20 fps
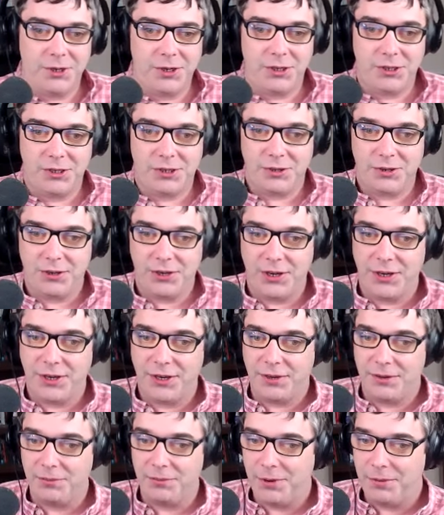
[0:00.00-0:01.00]
ministry,
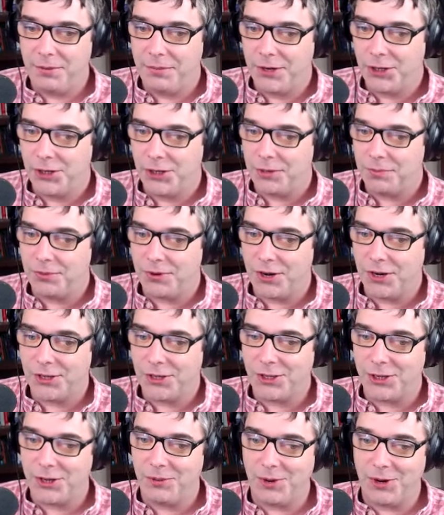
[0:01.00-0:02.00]
and what ministry
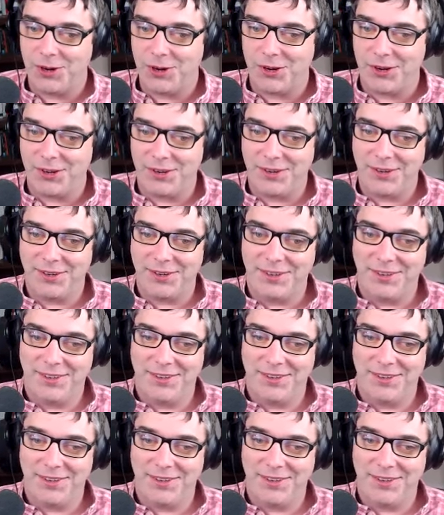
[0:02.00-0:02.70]
projects are you working on?